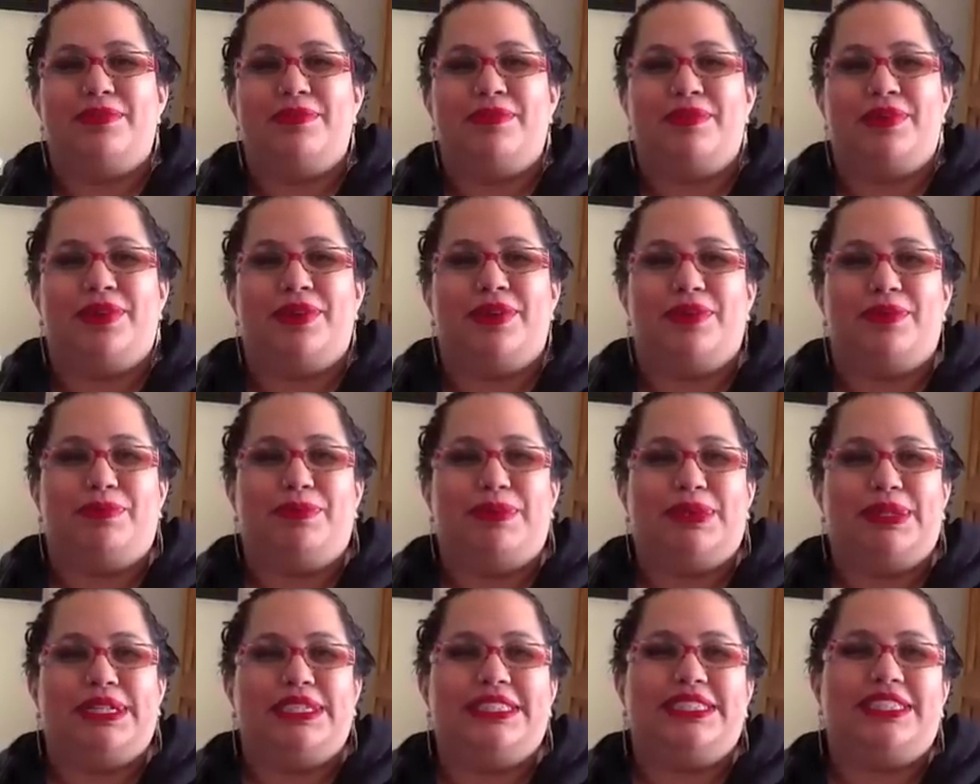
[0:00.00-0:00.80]
you know,
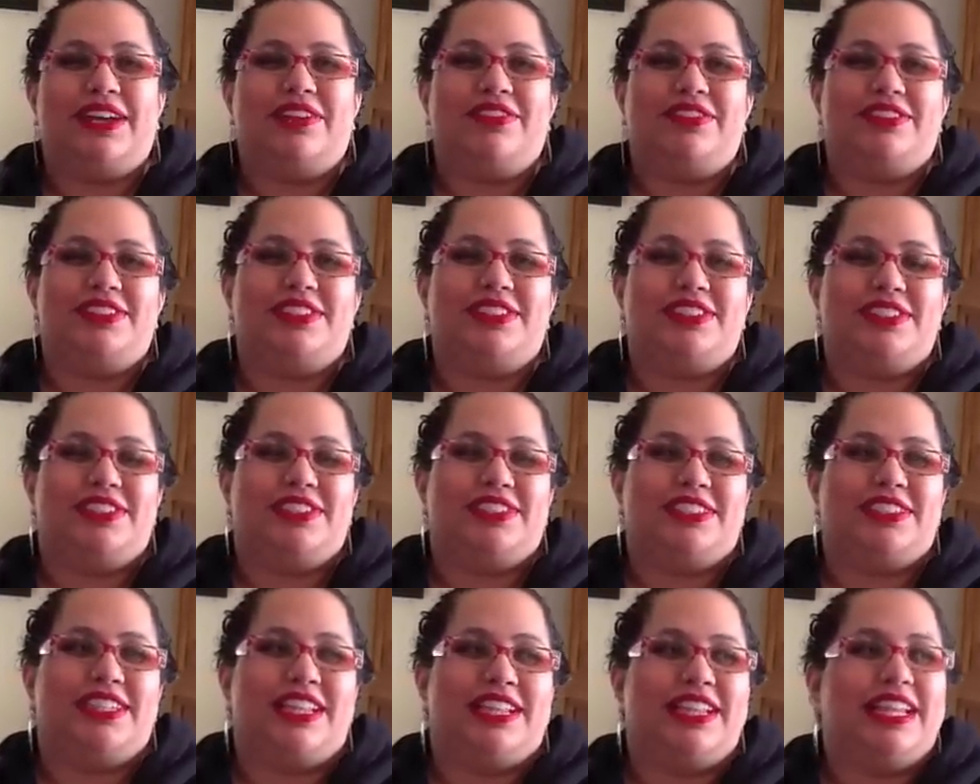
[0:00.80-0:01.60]
police
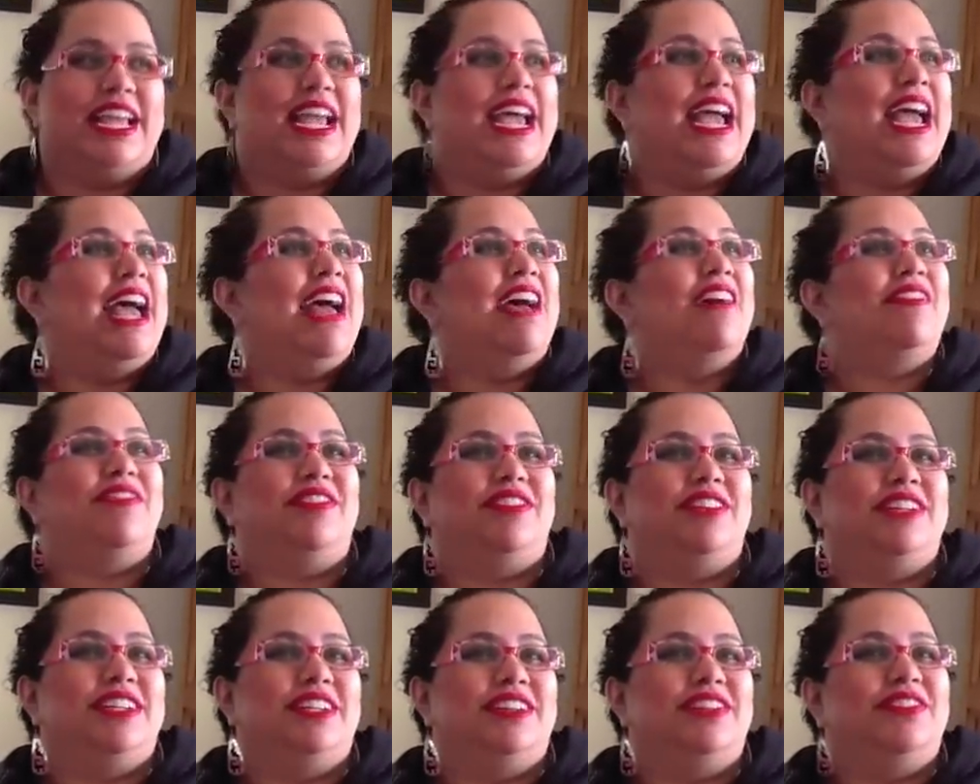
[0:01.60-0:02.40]
officers than they ever
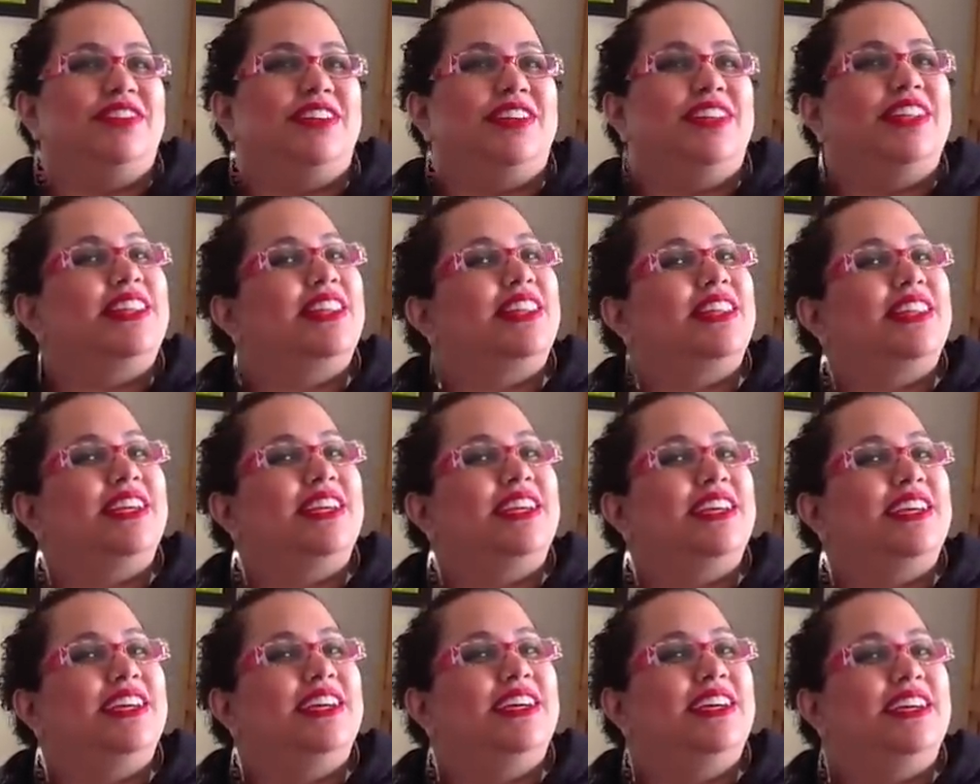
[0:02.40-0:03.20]
did with
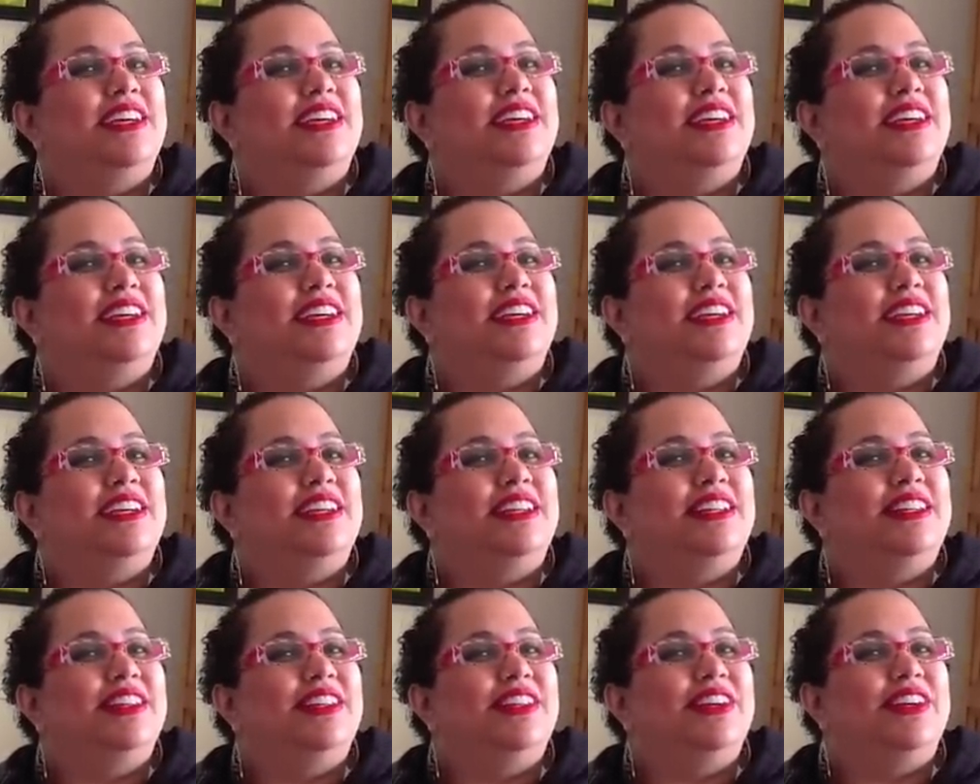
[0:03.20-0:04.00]
uh,
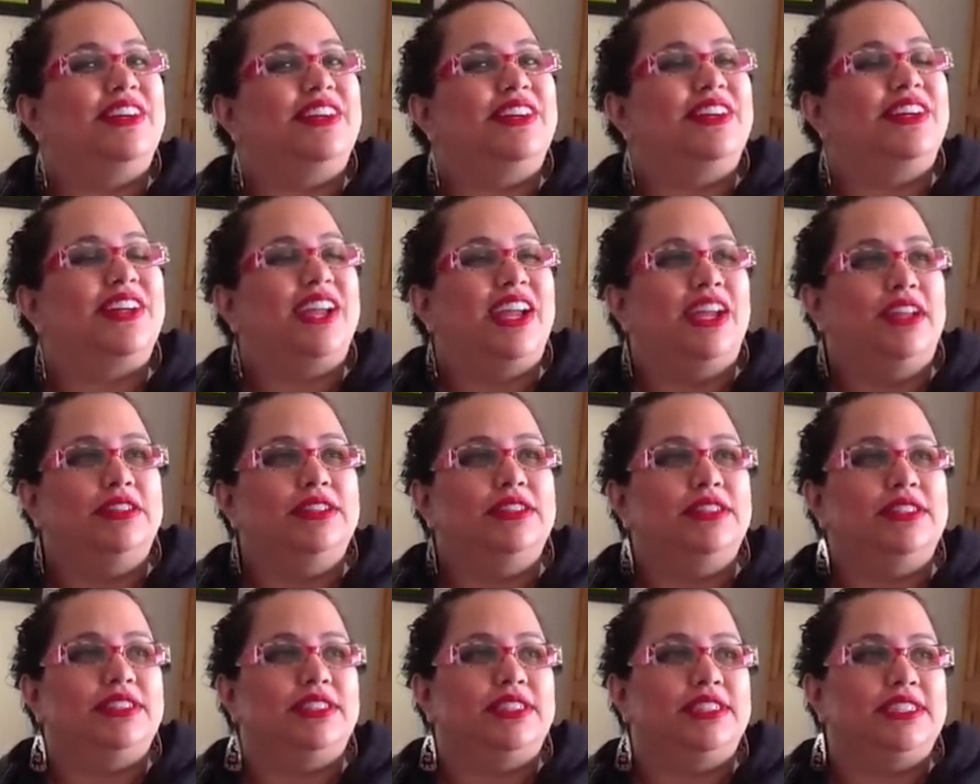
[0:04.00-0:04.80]
their
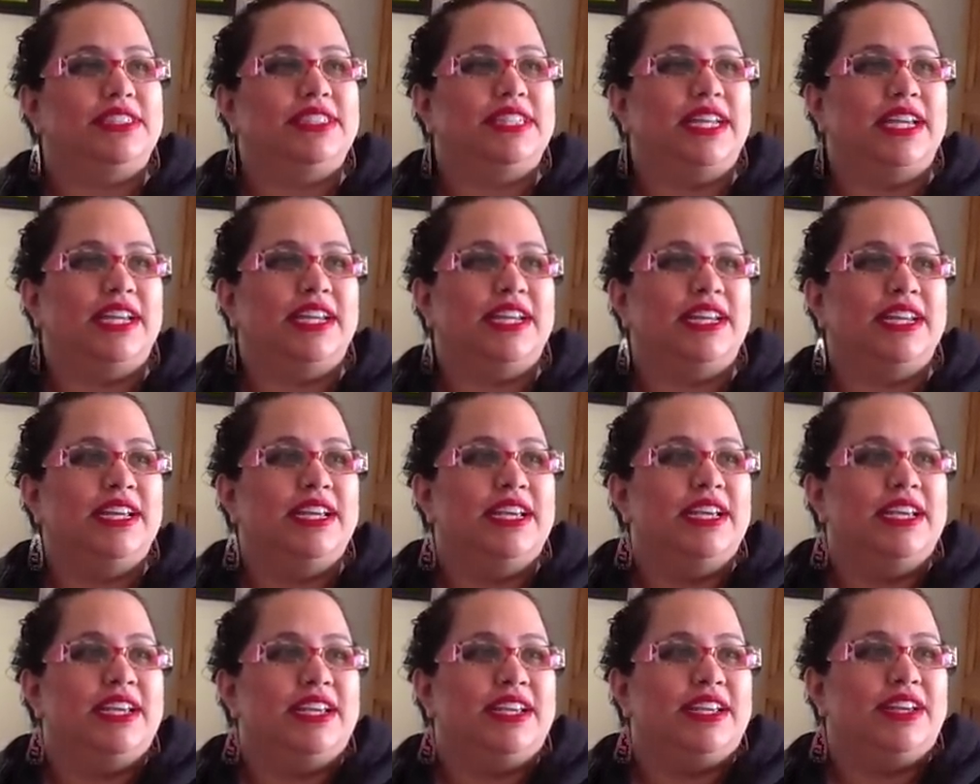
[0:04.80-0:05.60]
counselors, and,
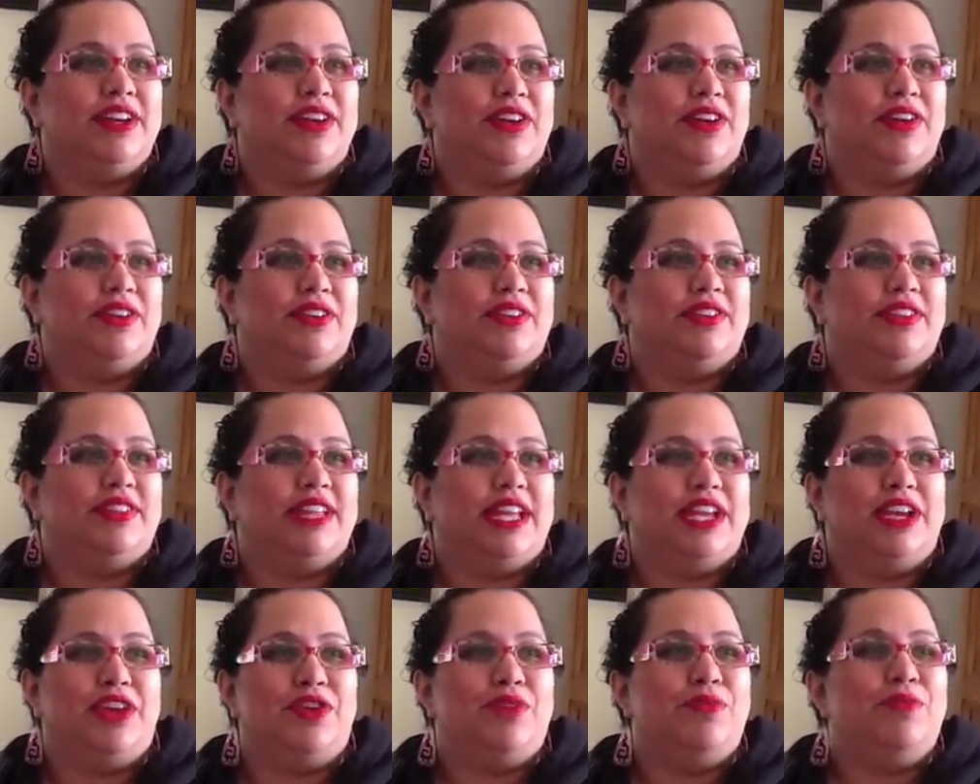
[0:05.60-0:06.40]
you know,
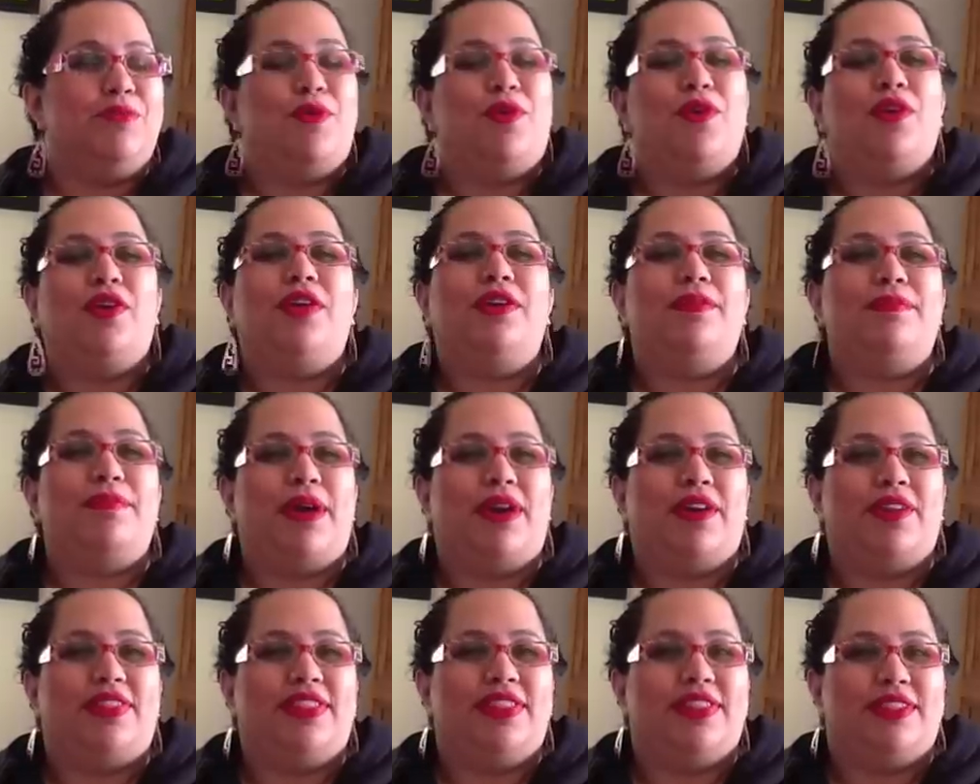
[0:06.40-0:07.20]
they knew more
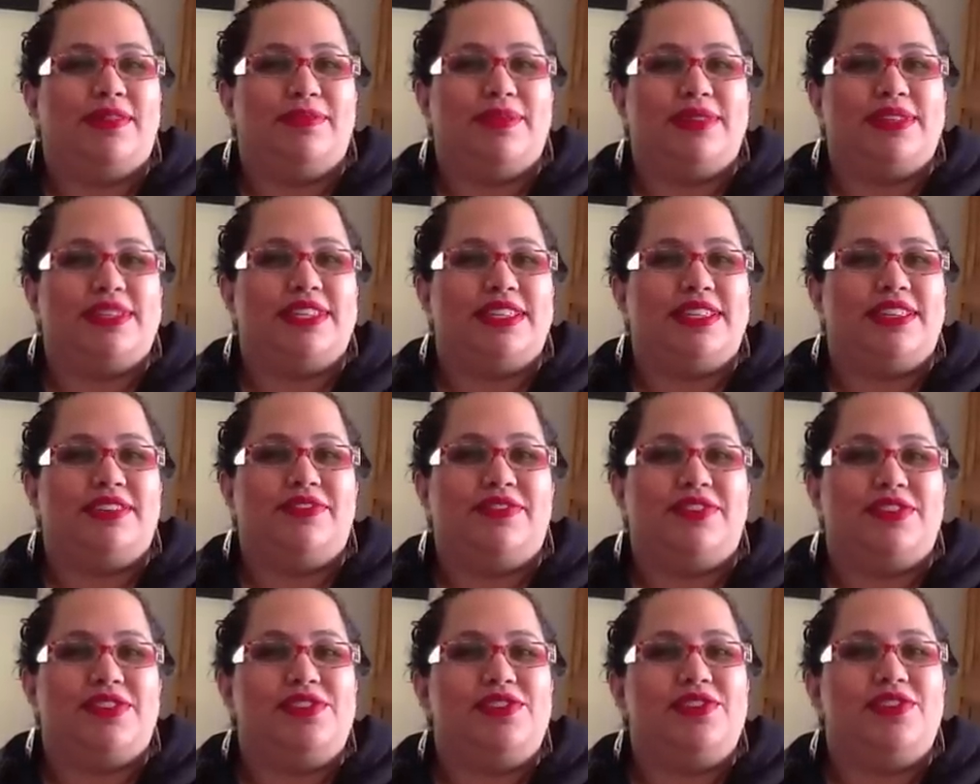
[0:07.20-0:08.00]
about them as
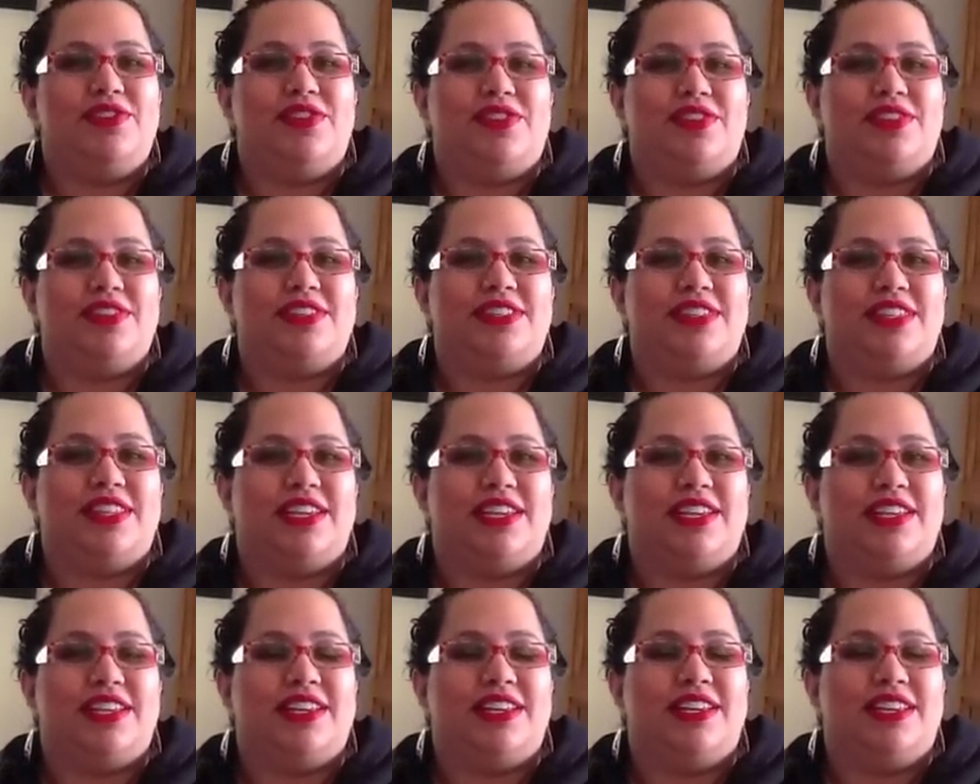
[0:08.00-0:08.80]
individuals
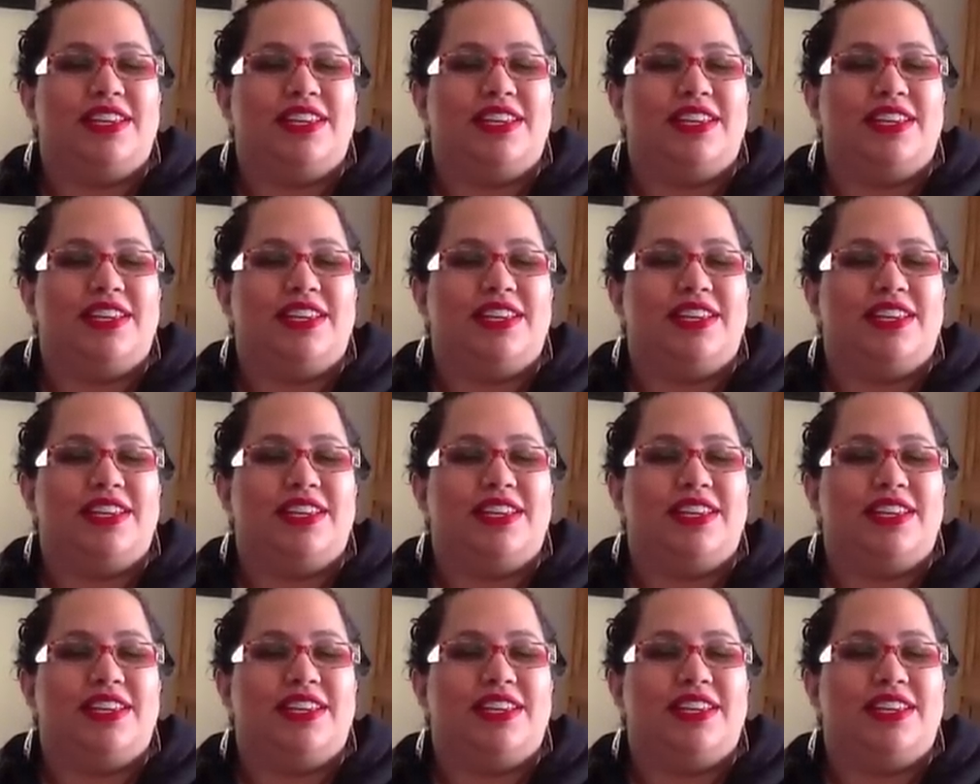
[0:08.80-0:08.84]
than,